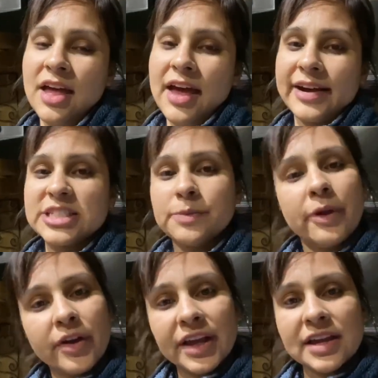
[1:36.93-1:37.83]

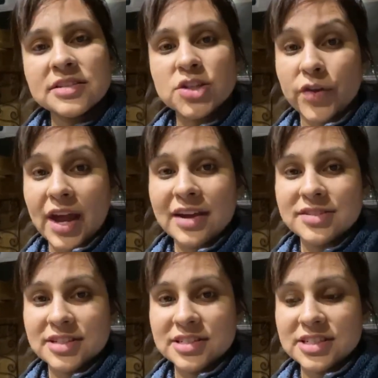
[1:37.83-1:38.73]
experienced or they had
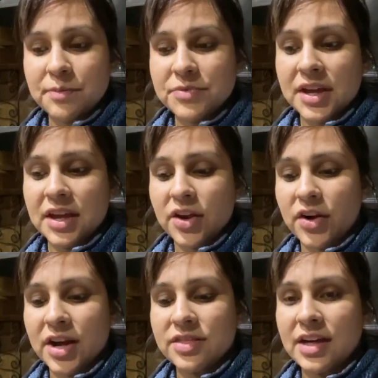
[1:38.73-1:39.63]
seen something here
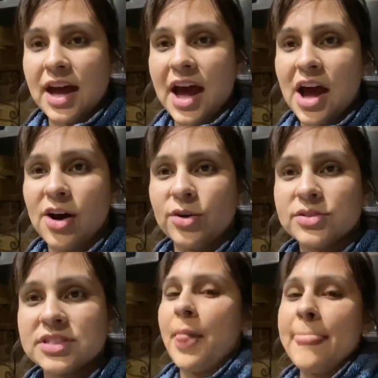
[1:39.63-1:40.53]
in the house.
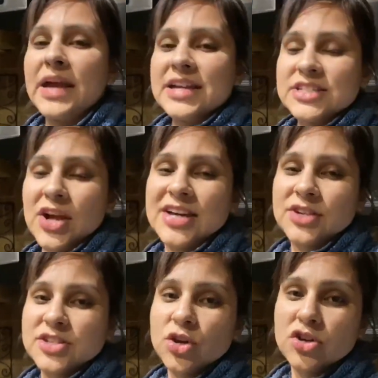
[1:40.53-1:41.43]
So yes,
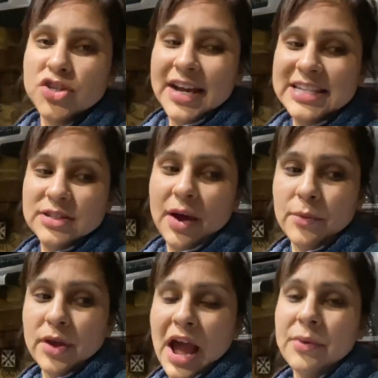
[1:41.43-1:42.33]
I told you guys that
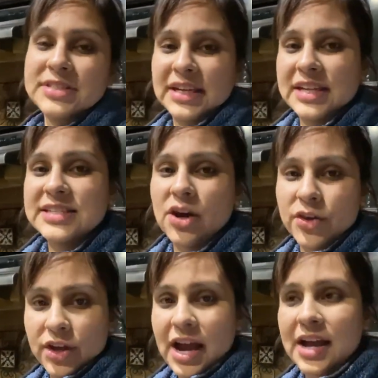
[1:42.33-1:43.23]
I was gonna tell
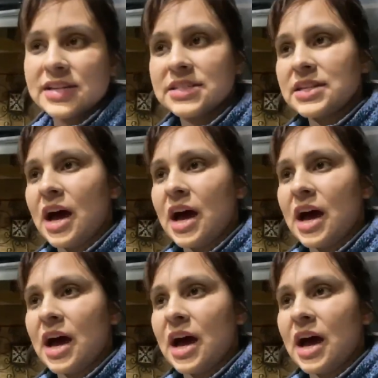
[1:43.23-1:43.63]
you guys.